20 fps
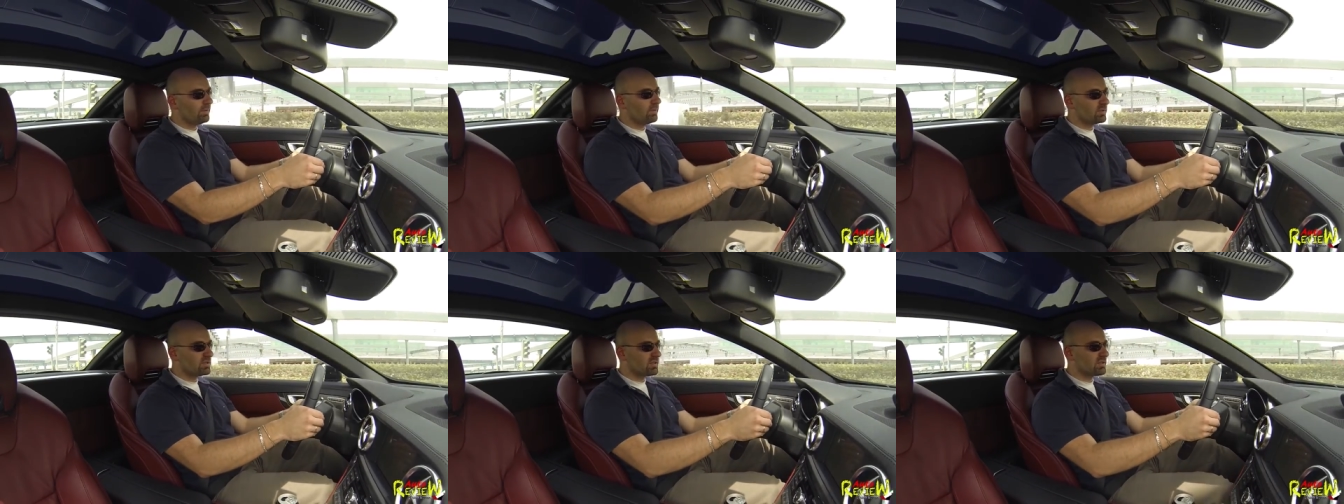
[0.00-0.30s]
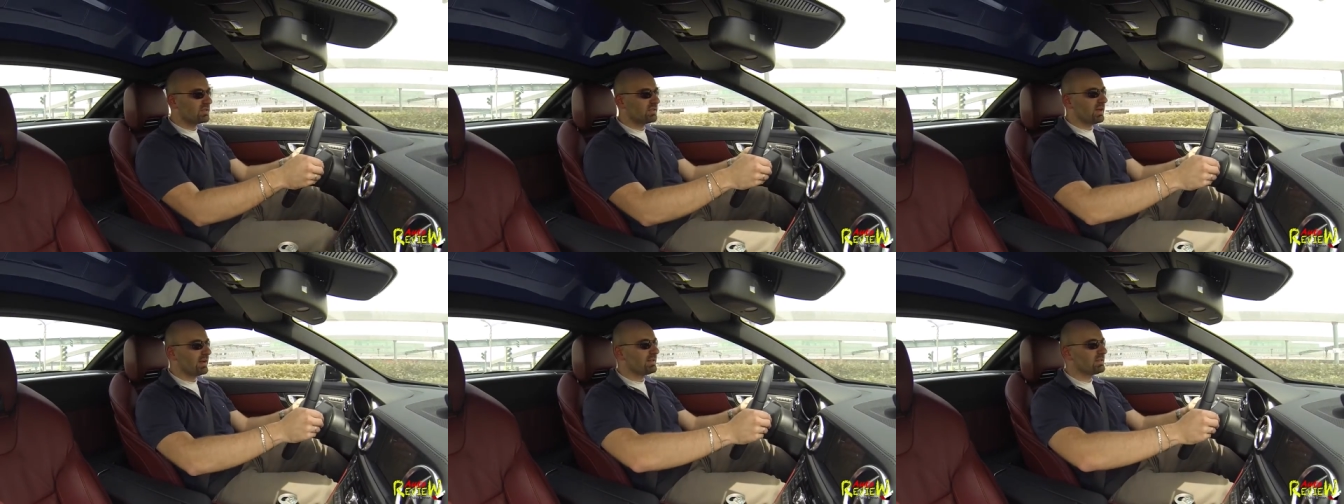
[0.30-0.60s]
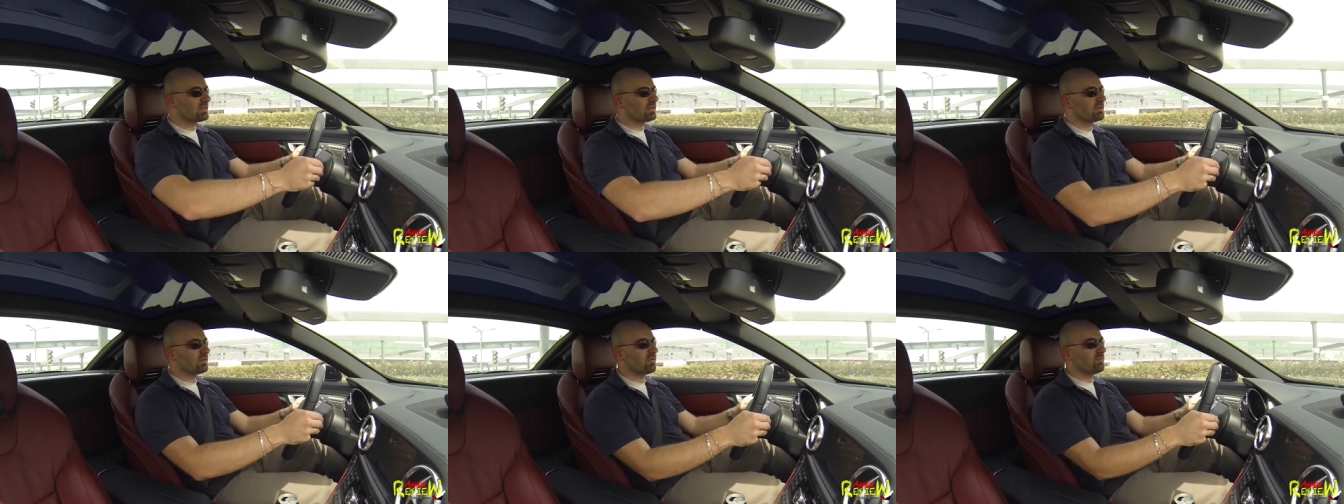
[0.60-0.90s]
which is
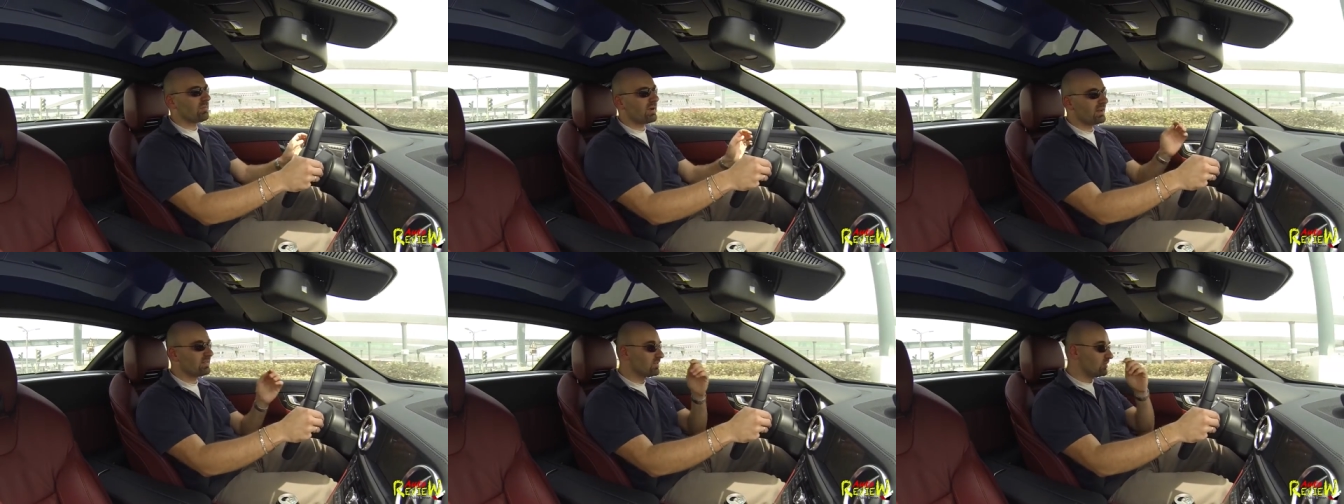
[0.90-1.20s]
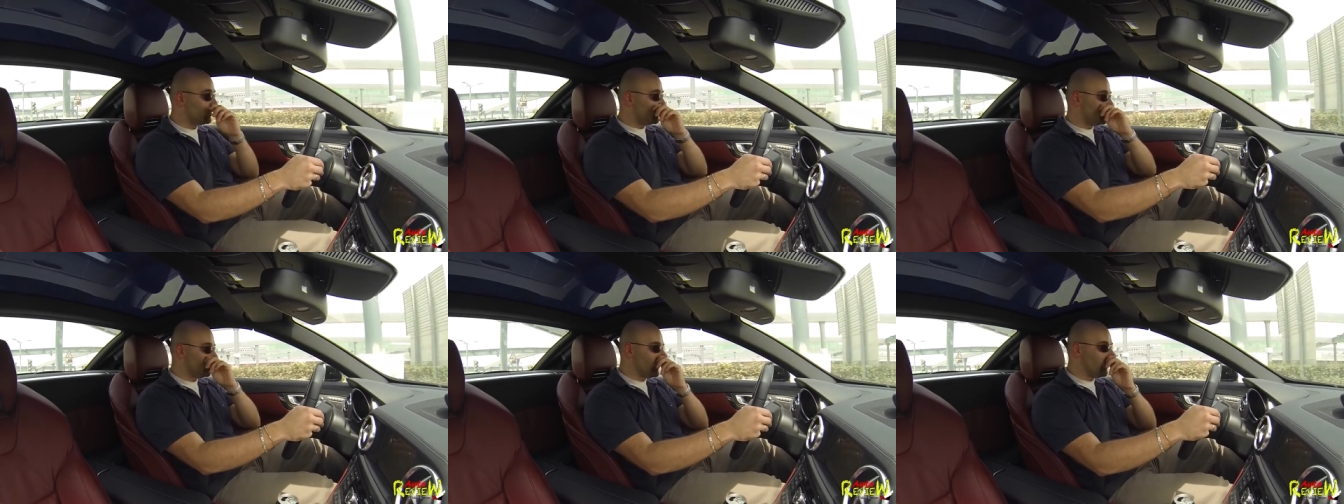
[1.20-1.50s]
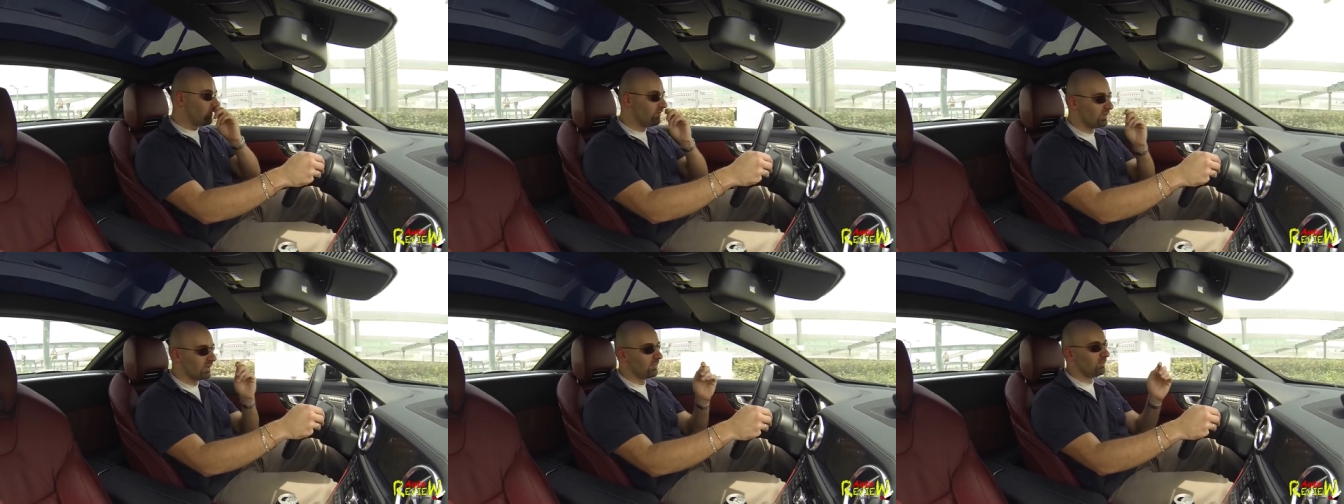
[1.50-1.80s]
nice so it reminds you to
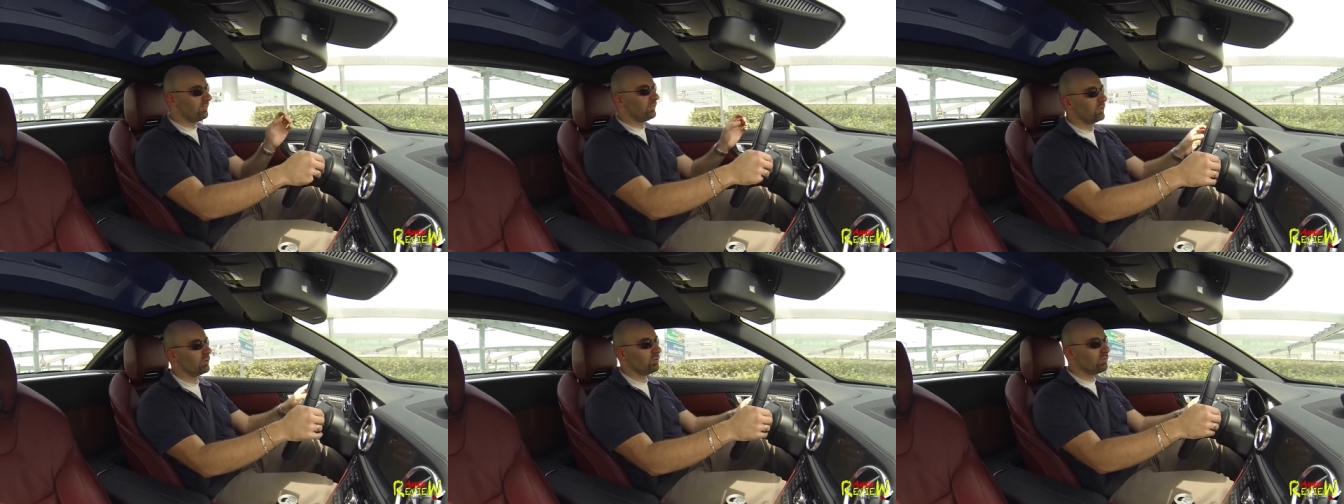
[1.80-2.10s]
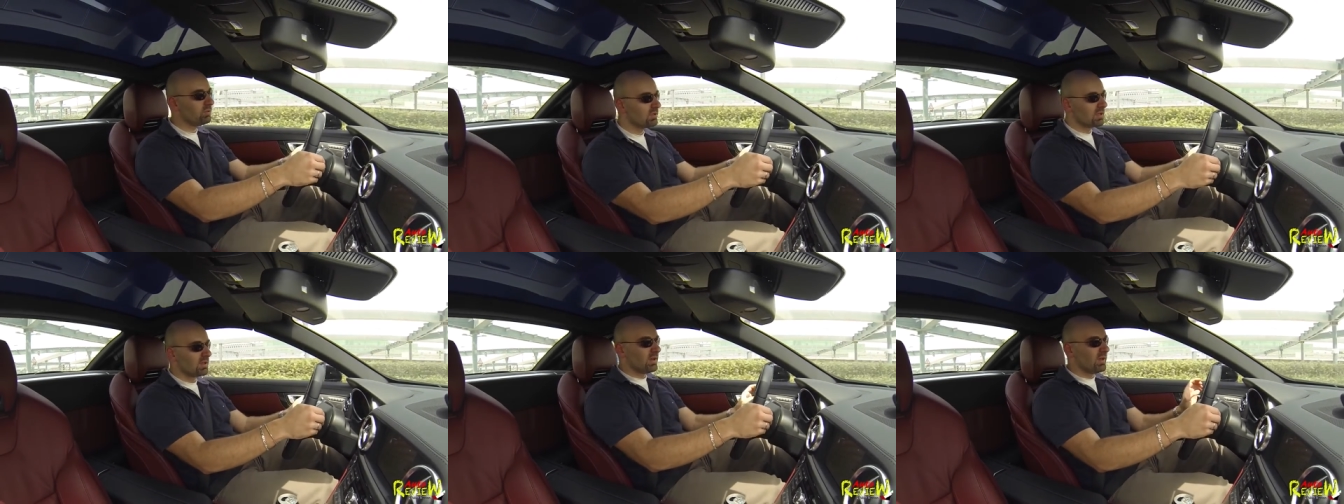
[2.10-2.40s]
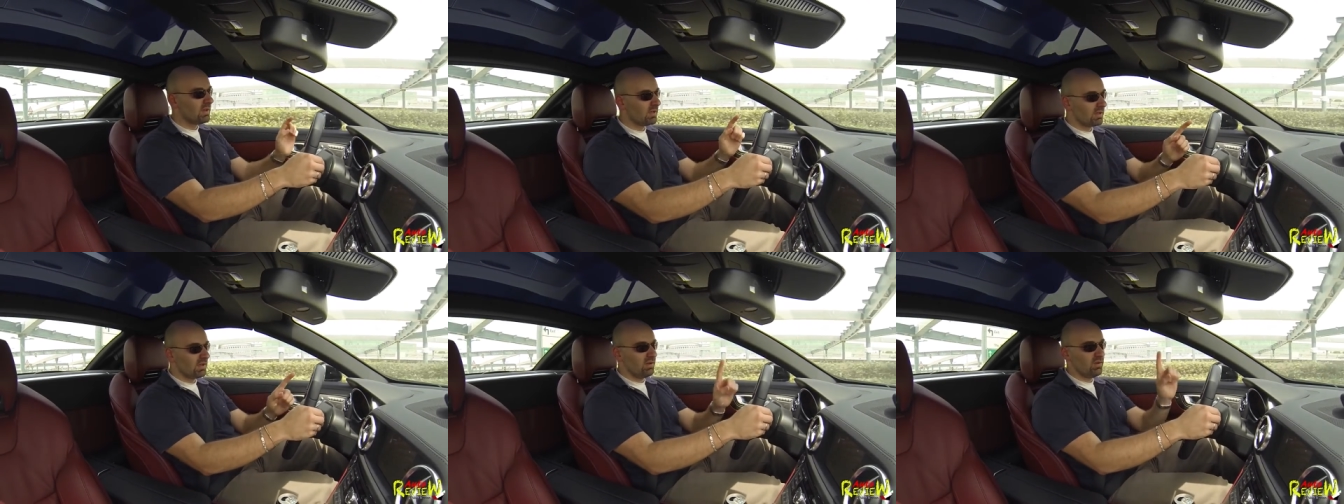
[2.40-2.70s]
save some fuel
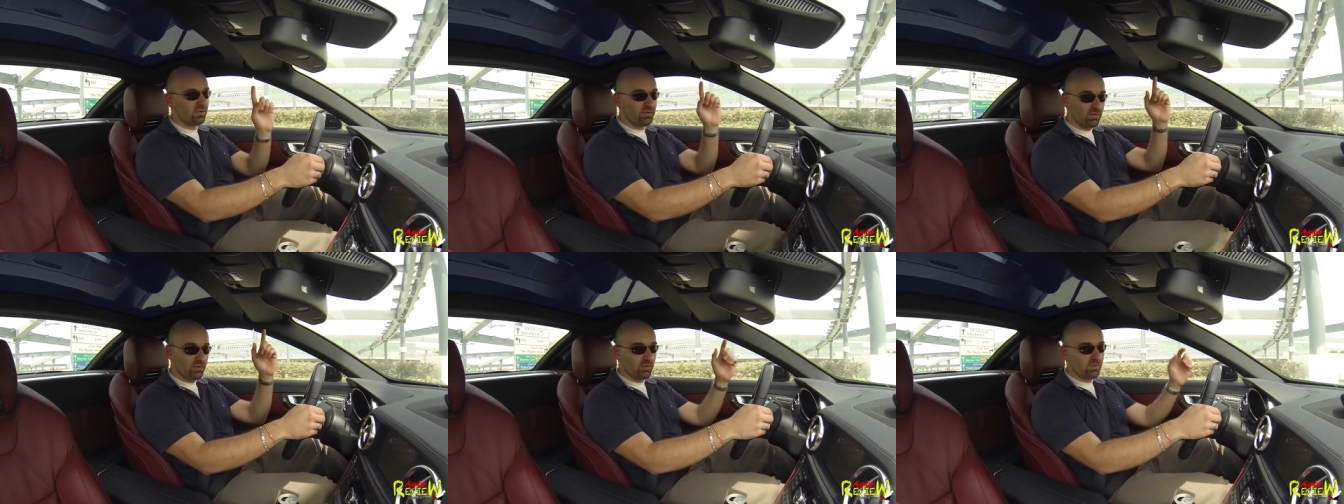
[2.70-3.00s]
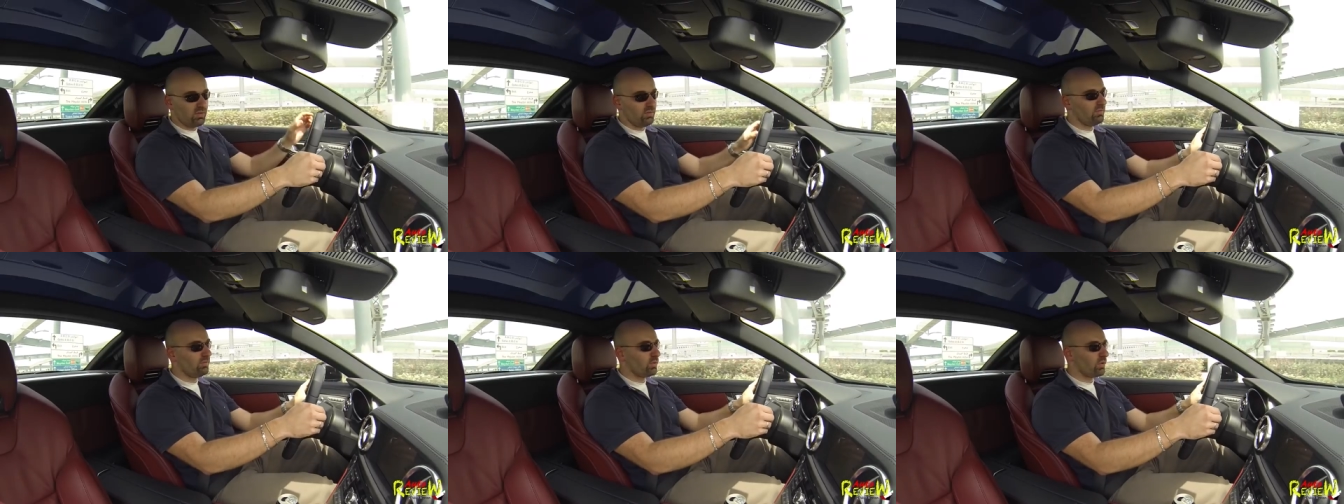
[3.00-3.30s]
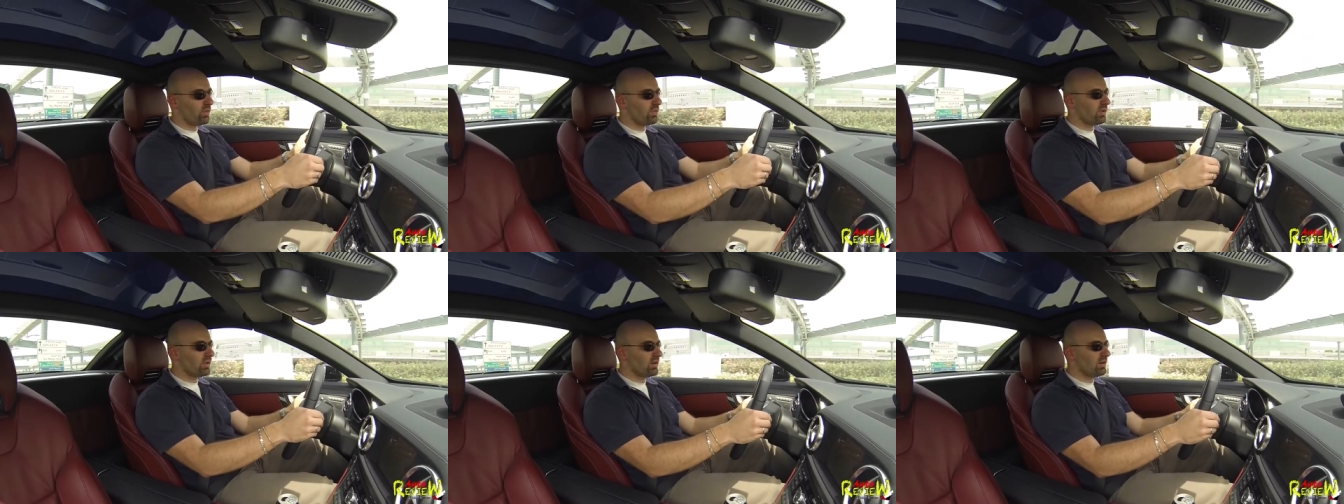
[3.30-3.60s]
now it shows
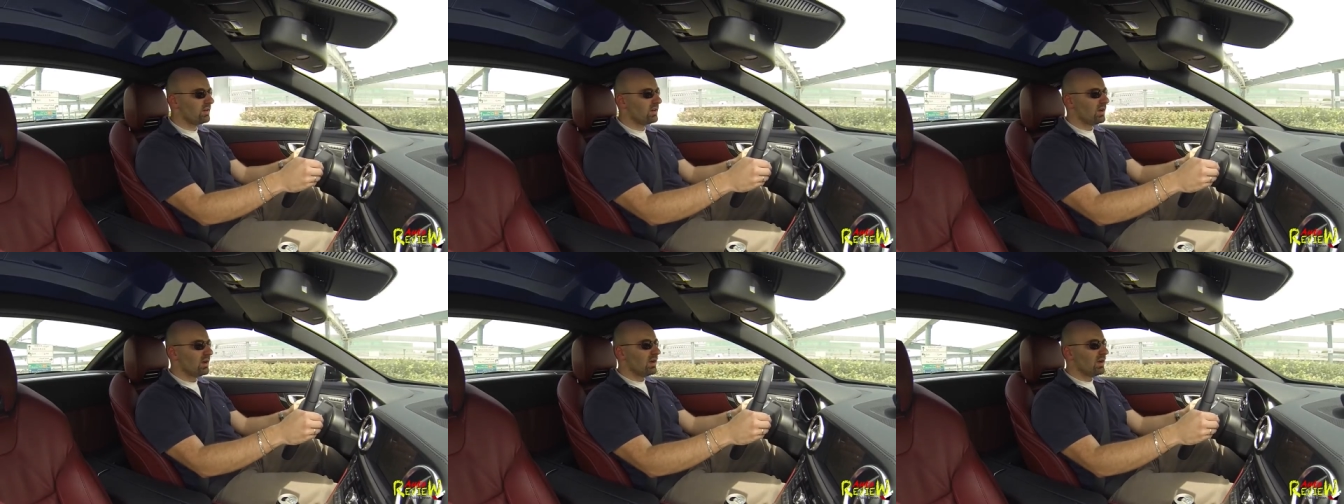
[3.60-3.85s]
fourth gear